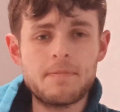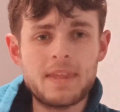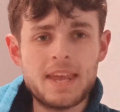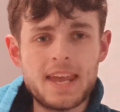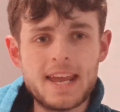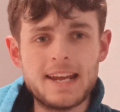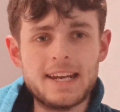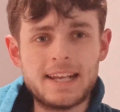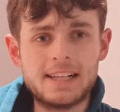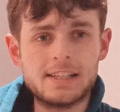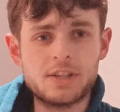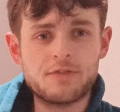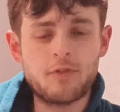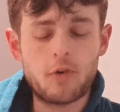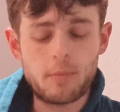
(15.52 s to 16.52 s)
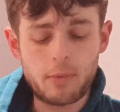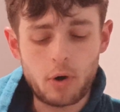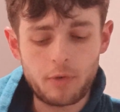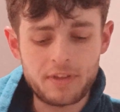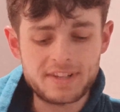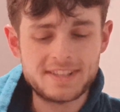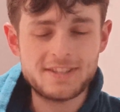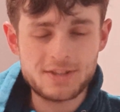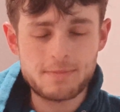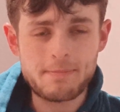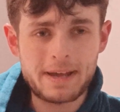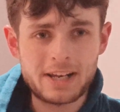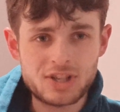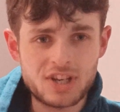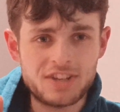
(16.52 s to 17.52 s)
in English football. This is your
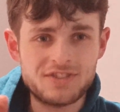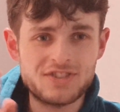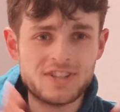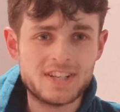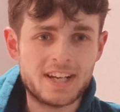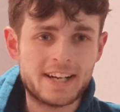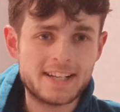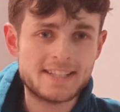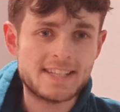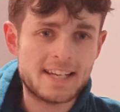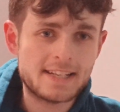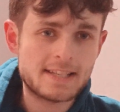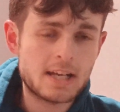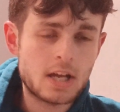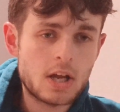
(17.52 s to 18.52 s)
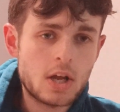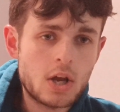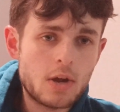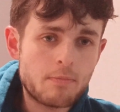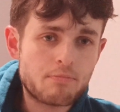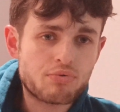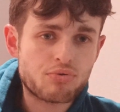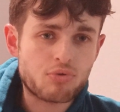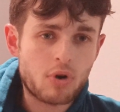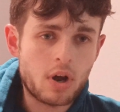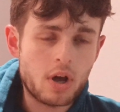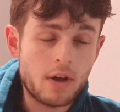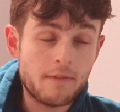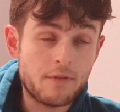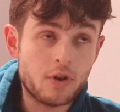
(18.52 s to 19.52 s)
Manchester United
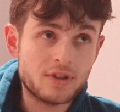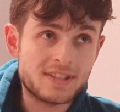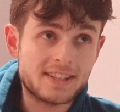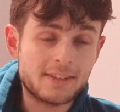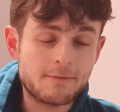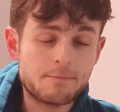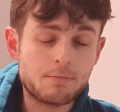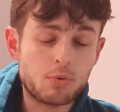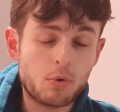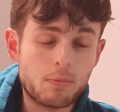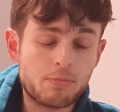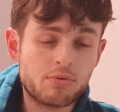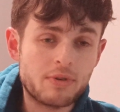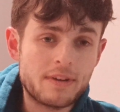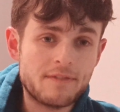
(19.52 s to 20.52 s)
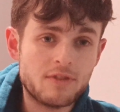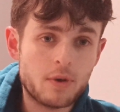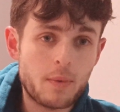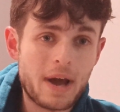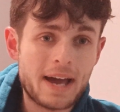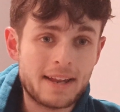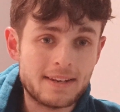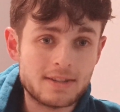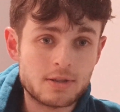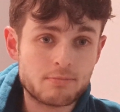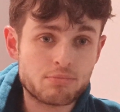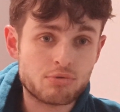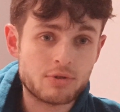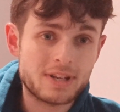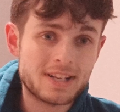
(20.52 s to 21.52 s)
versus Liverpool preview and
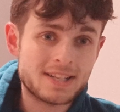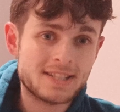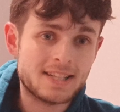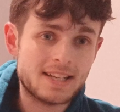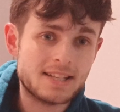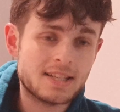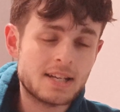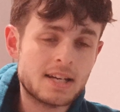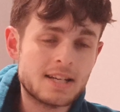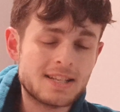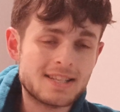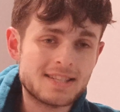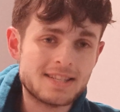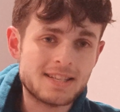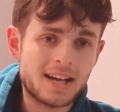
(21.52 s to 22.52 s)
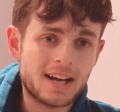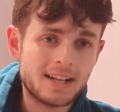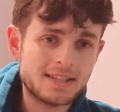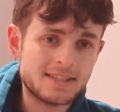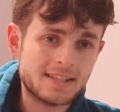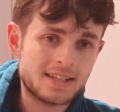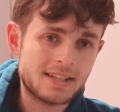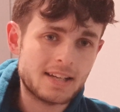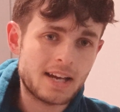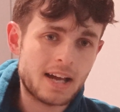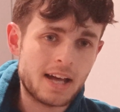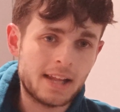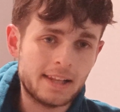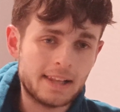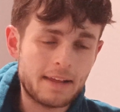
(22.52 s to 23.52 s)
predicted starting
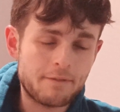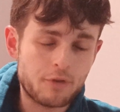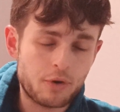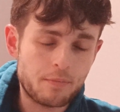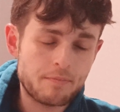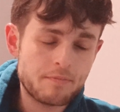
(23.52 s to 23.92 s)
11.